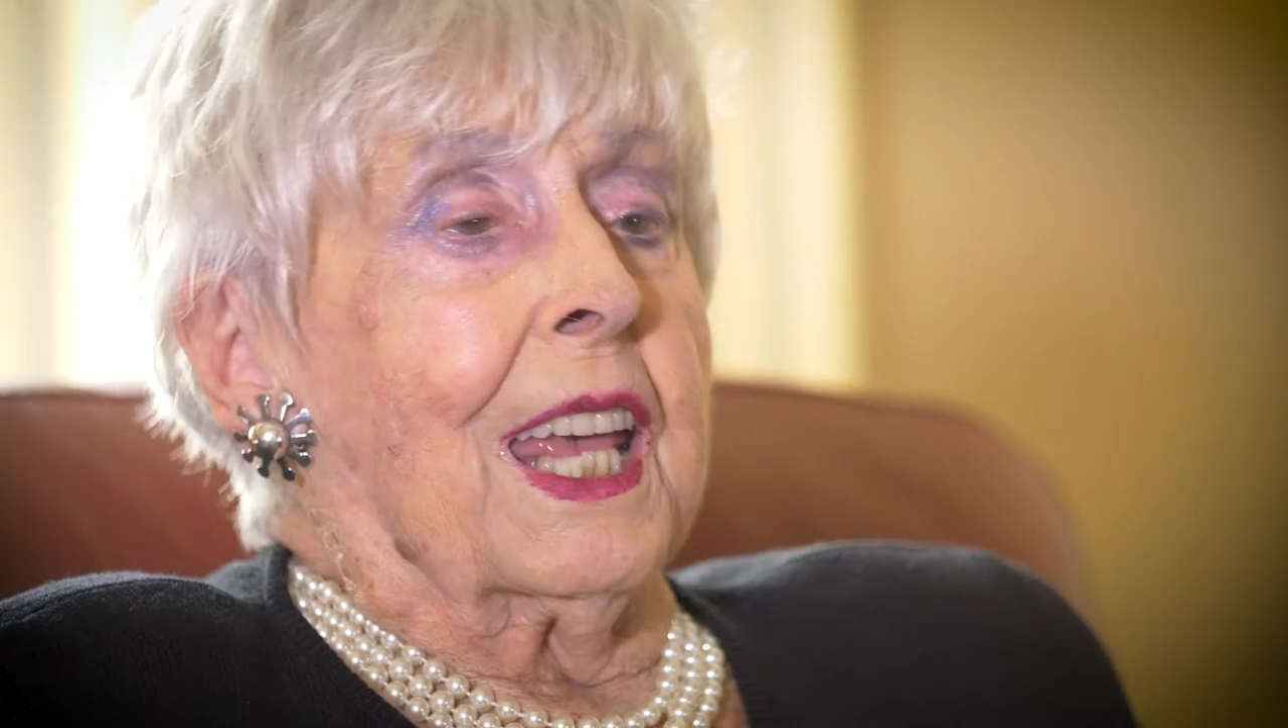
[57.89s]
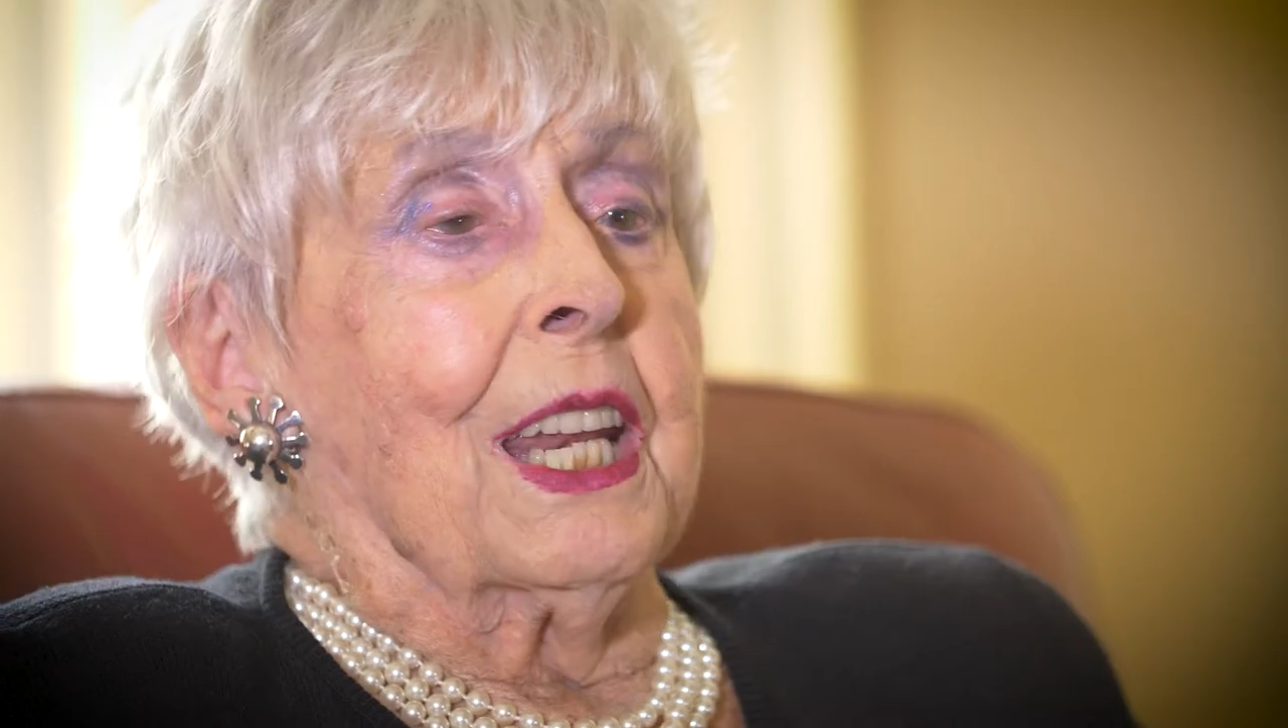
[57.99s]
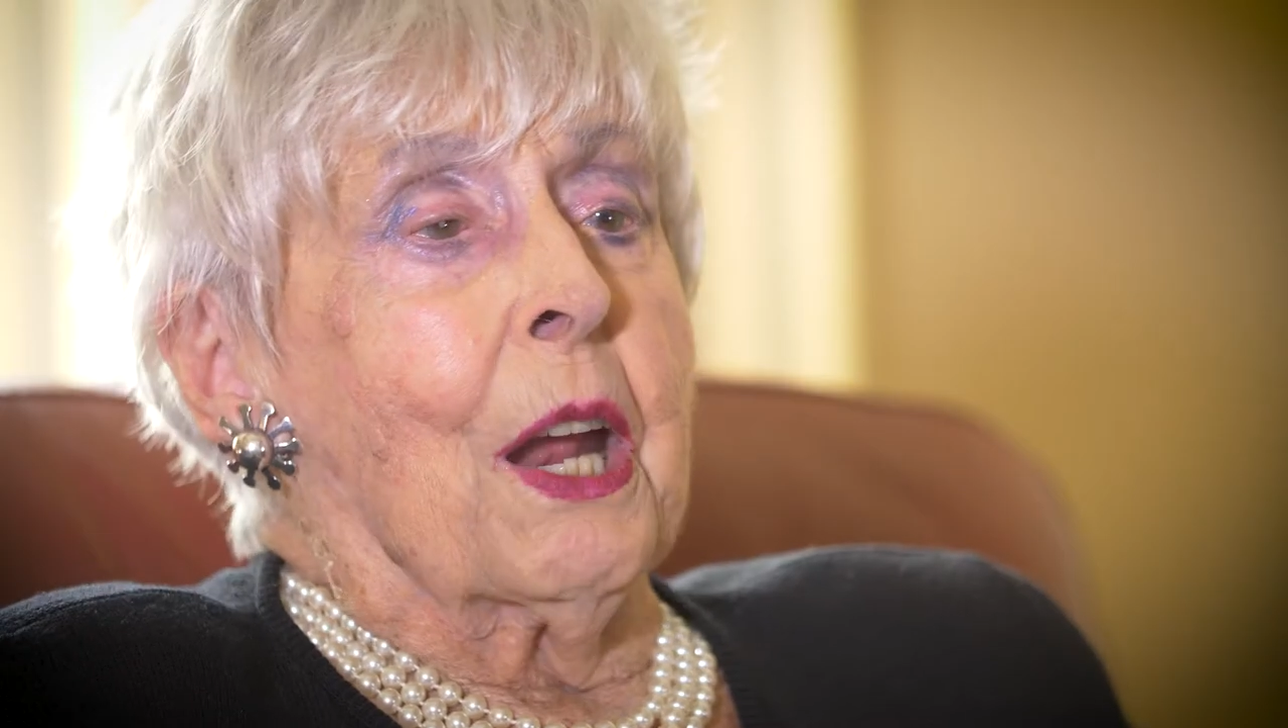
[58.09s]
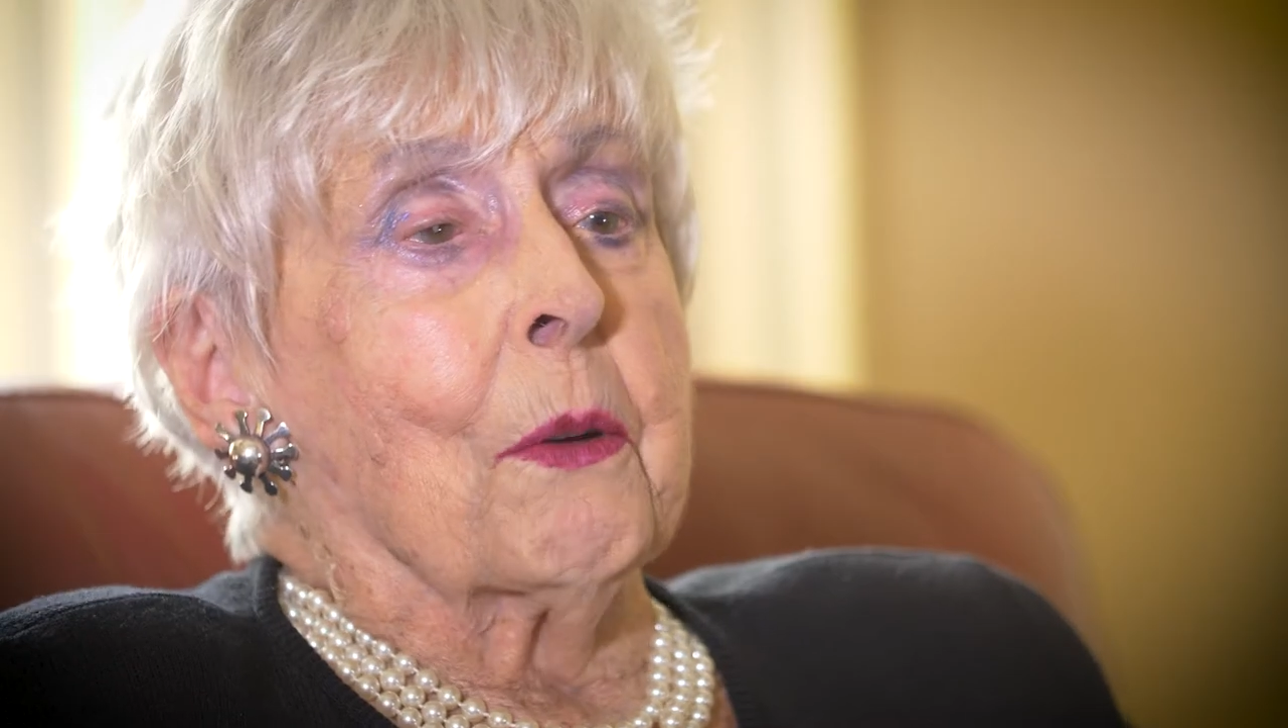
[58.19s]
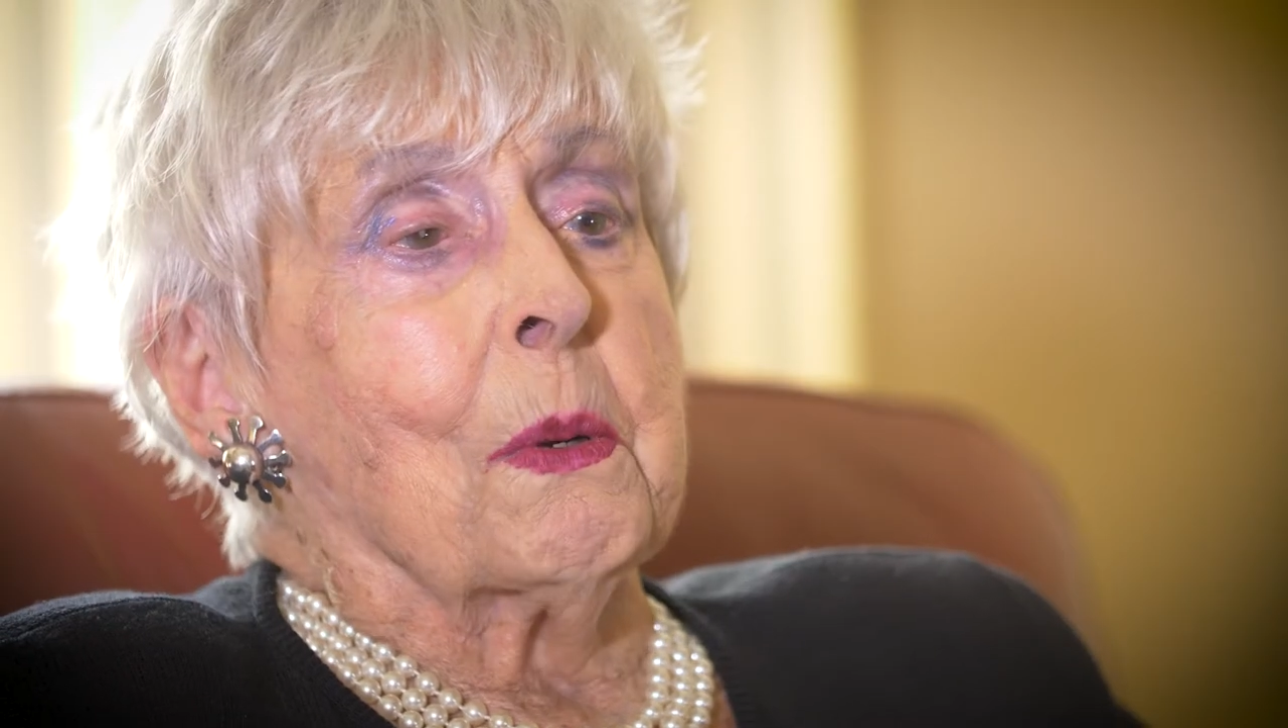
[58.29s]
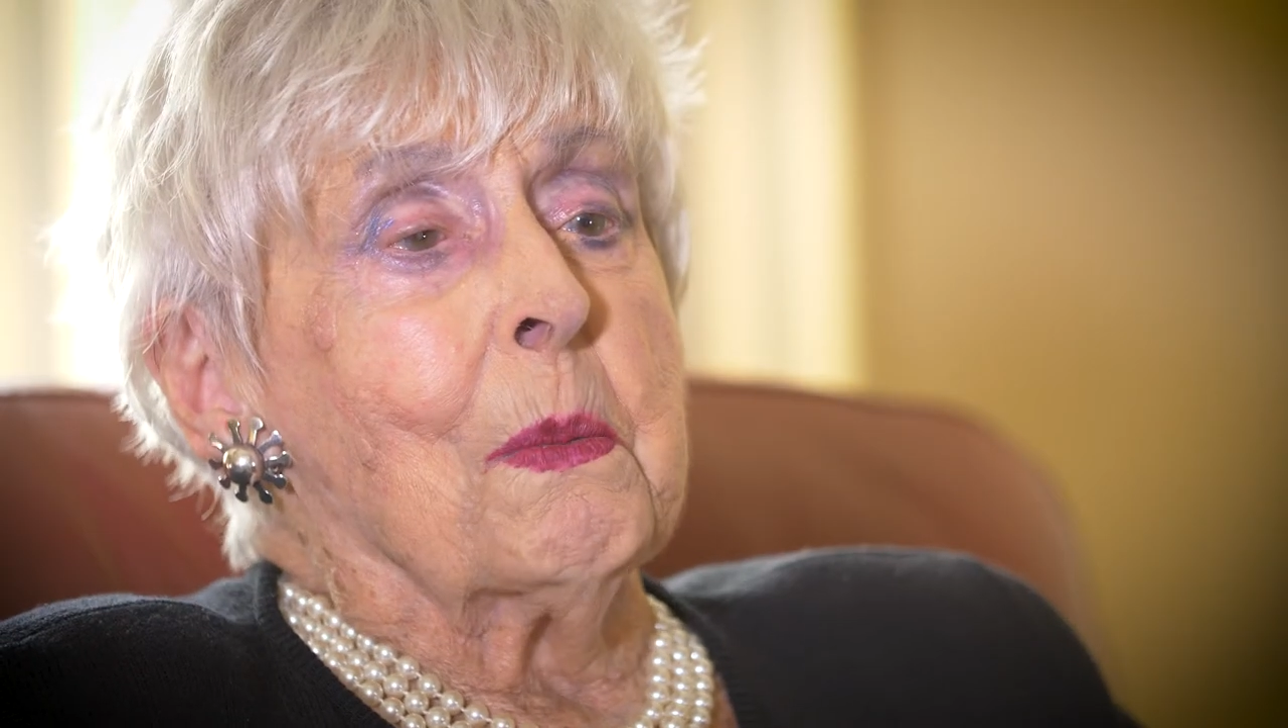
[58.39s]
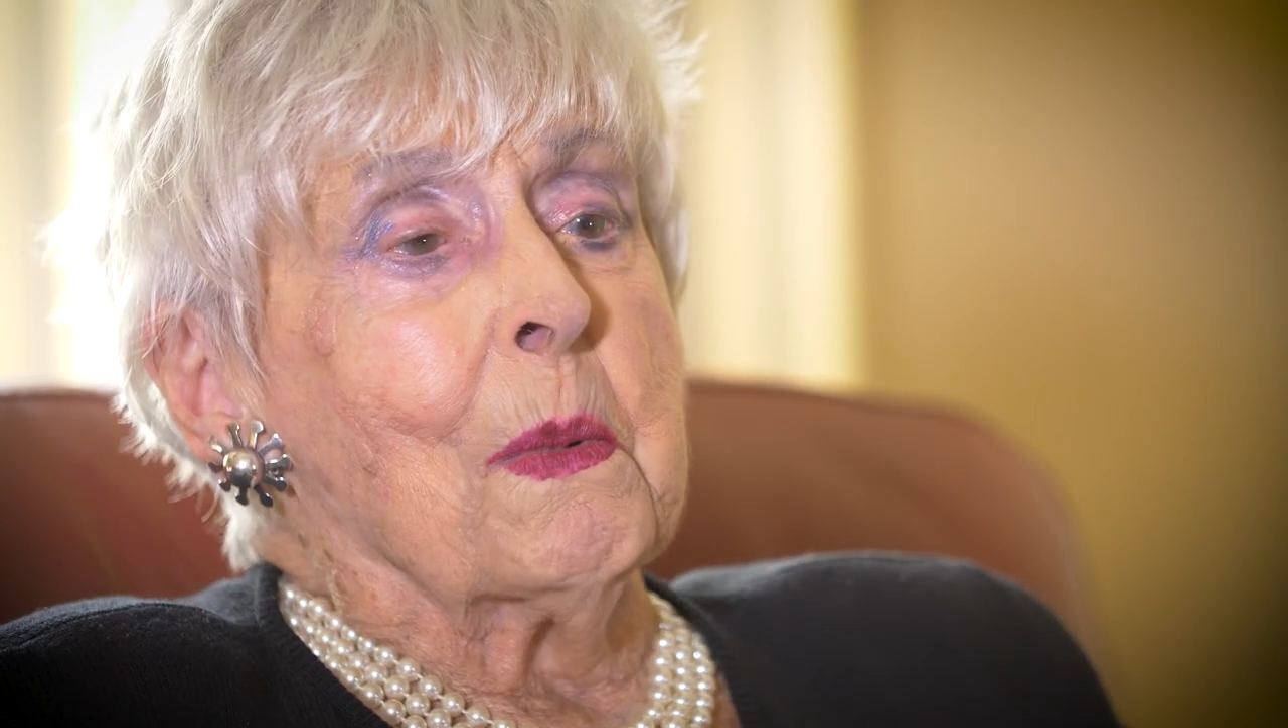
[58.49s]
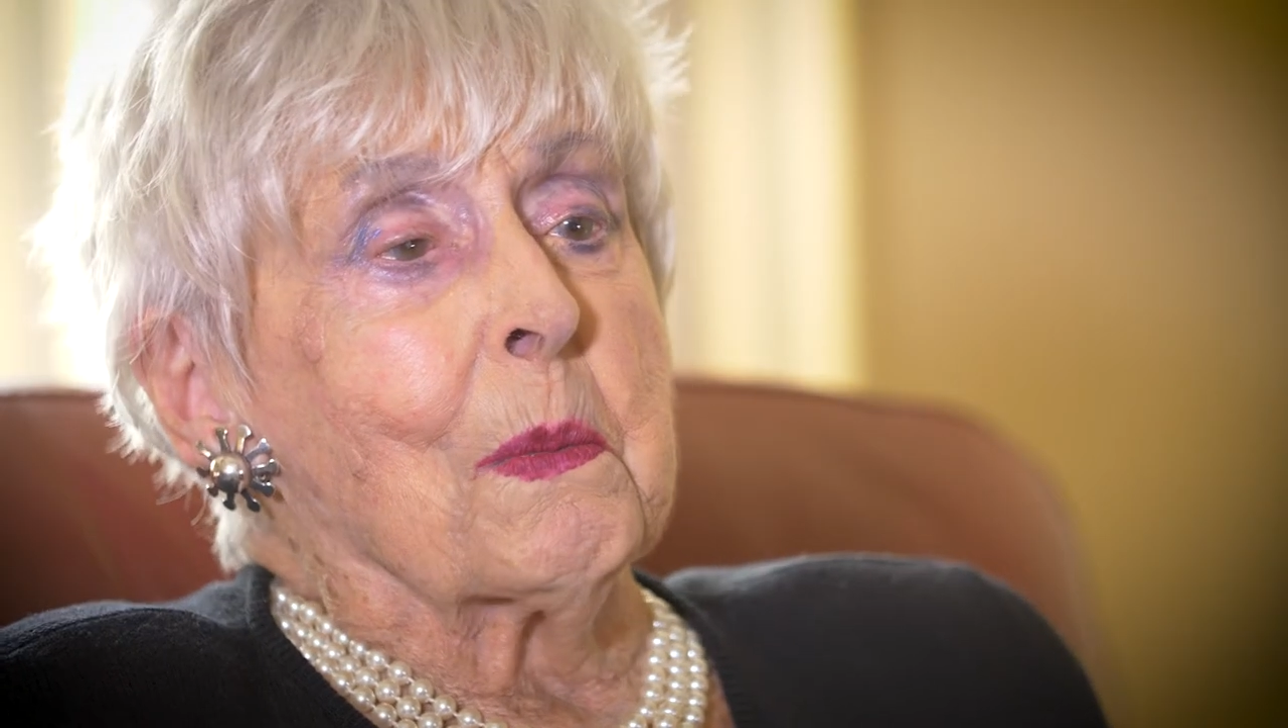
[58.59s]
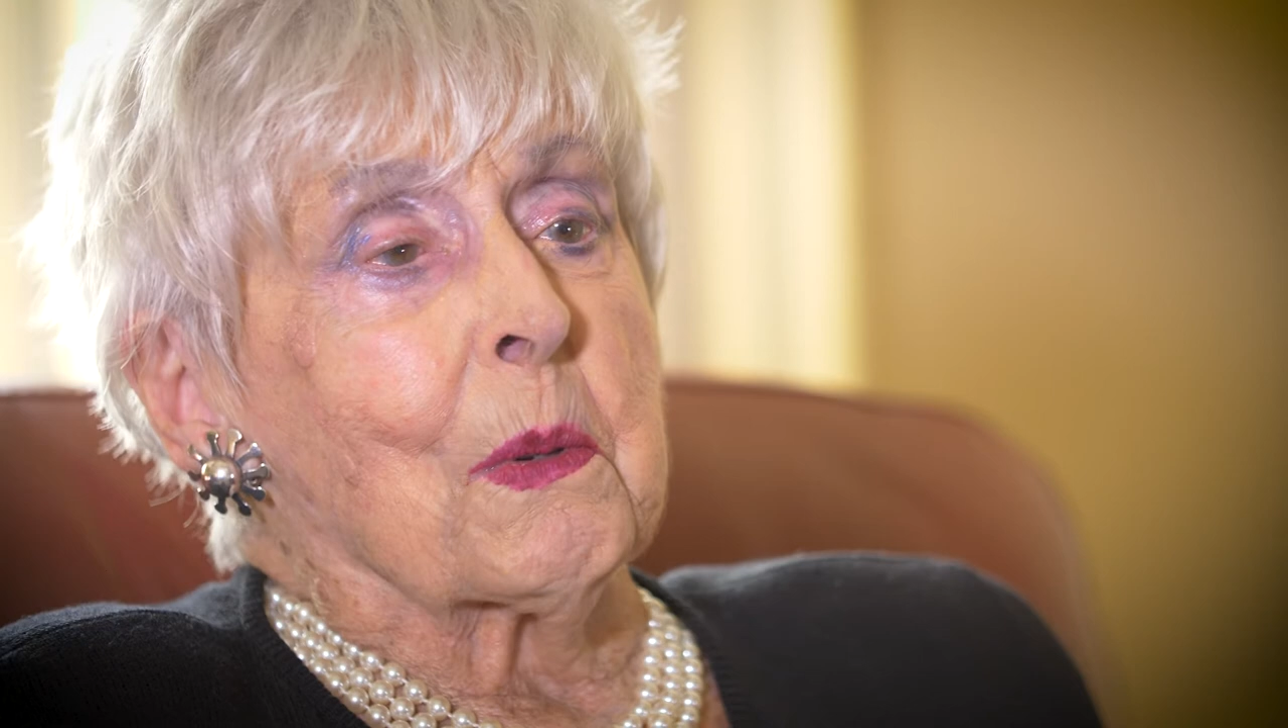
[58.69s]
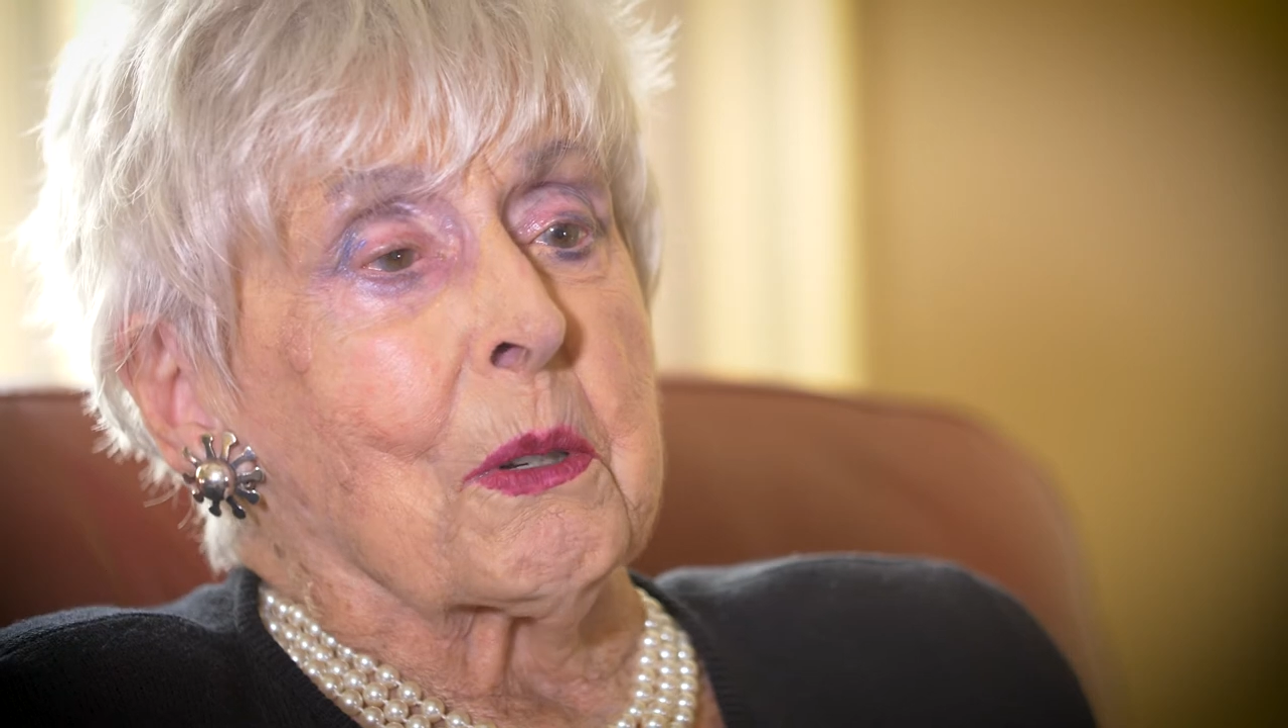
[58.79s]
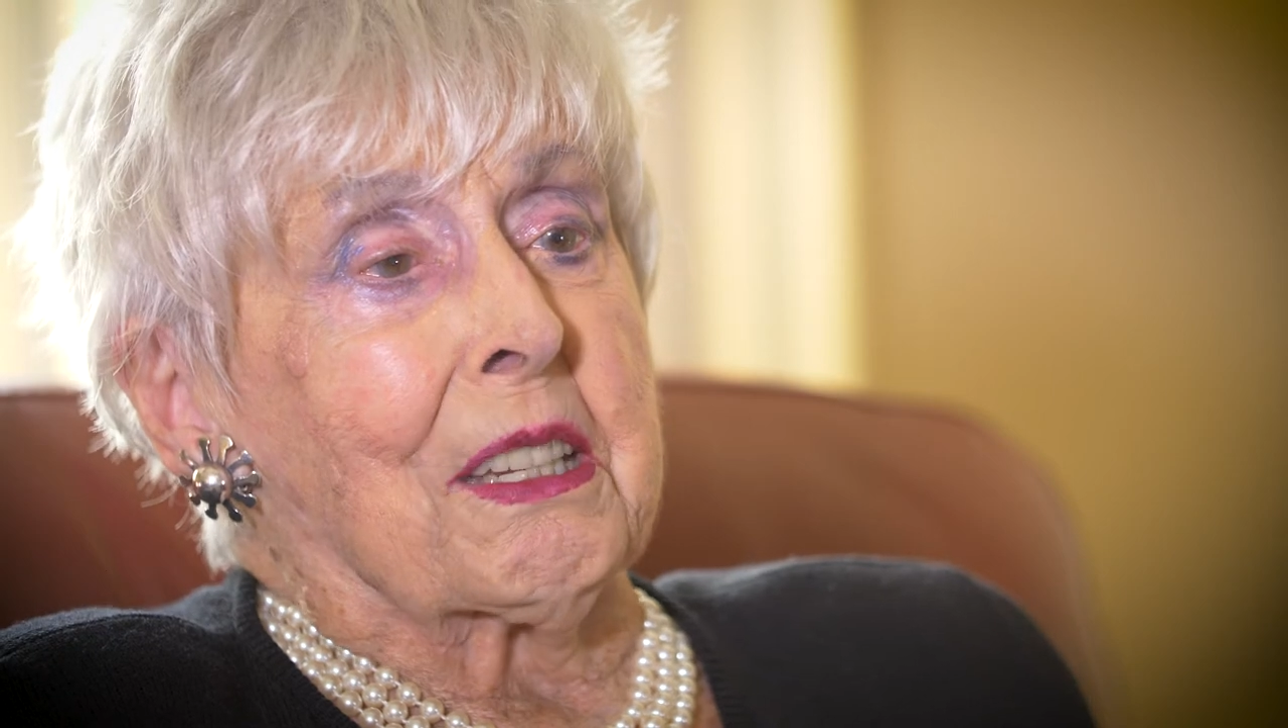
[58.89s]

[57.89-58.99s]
And I remember